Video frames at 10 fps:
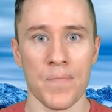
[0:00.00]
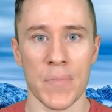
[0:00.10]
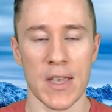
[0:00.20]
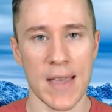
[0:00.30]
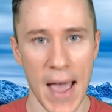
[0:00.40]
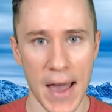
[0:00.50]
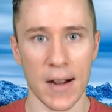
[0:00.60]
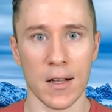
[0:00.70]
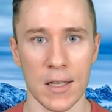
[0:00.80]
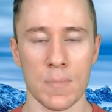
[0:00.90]
the
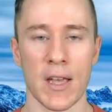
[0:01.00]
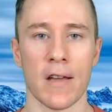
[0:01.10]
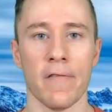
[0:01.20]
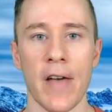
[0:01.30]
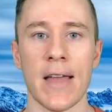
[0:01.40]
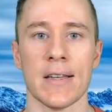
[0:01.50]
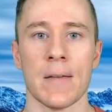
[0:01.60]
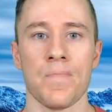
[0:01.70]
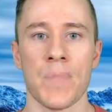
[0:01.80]
cataclysmic event,